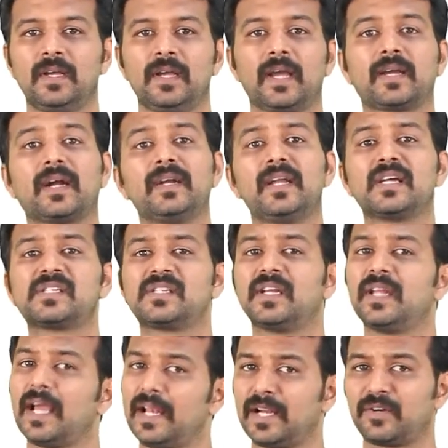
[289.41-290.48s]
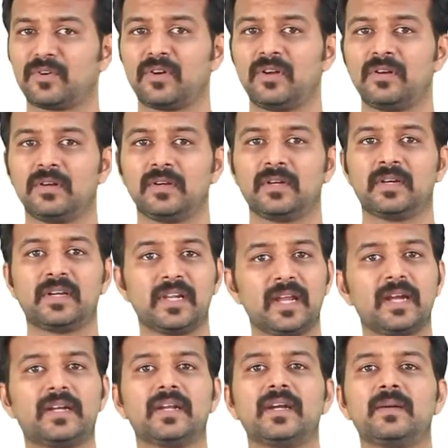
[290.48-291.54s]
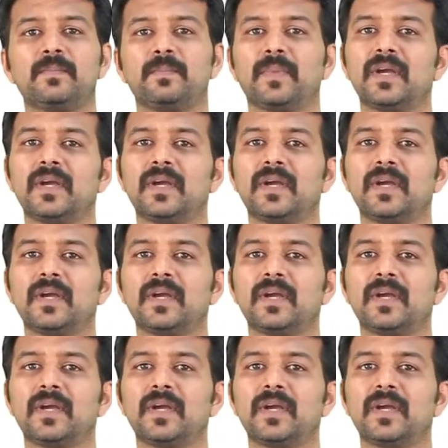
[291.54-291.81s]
A conduction electron created